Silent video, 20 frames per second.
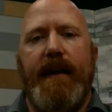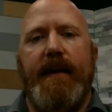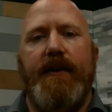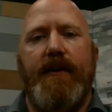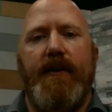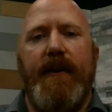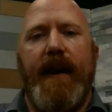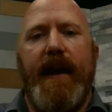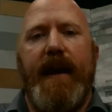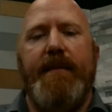
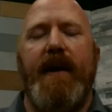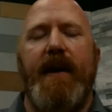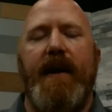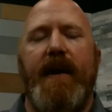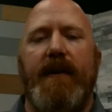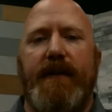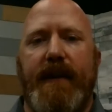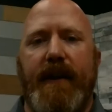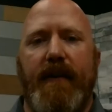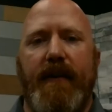your name
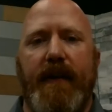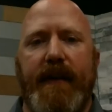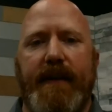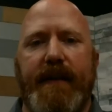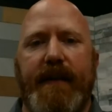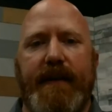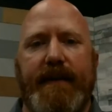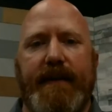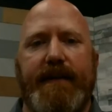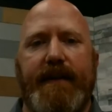out there in
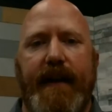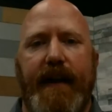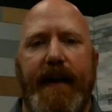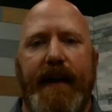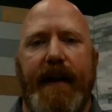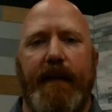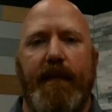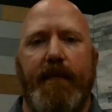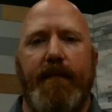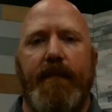this
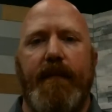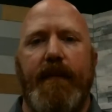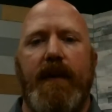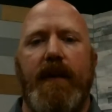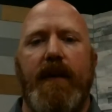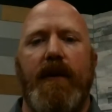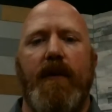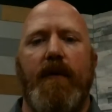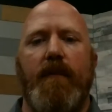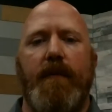time, you
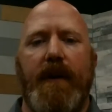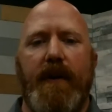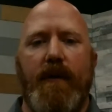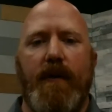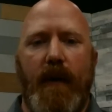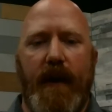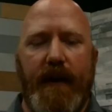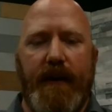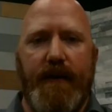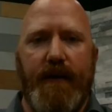know, but you
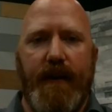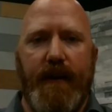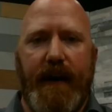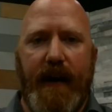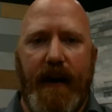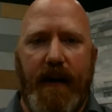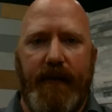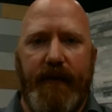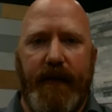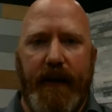want to do it
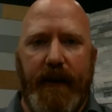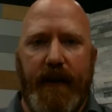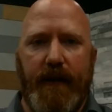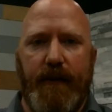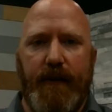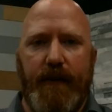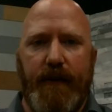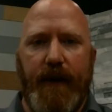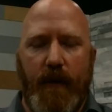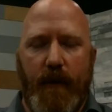carefully. You
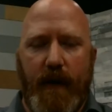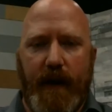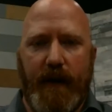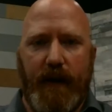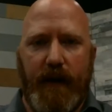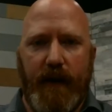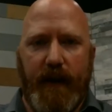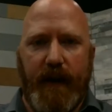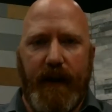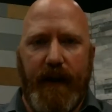don't want to
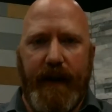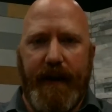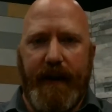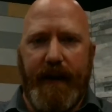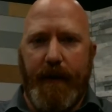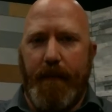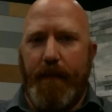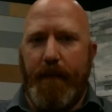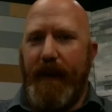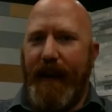look like
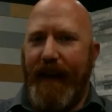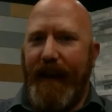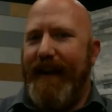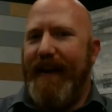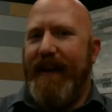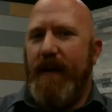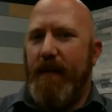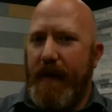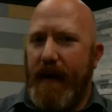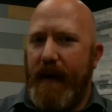you're
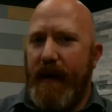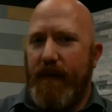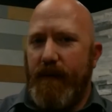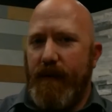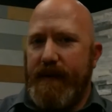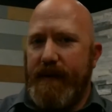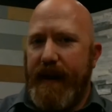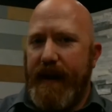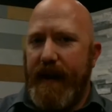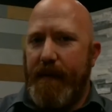playing upon
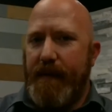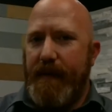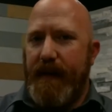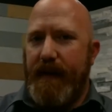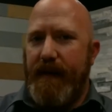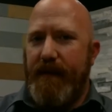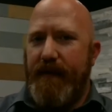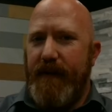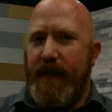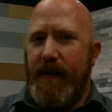what's happening,
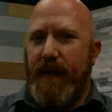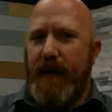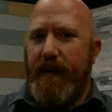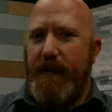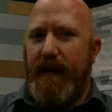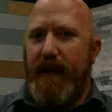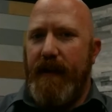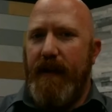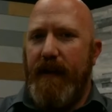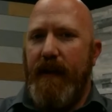if you know what I
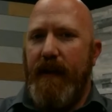mean.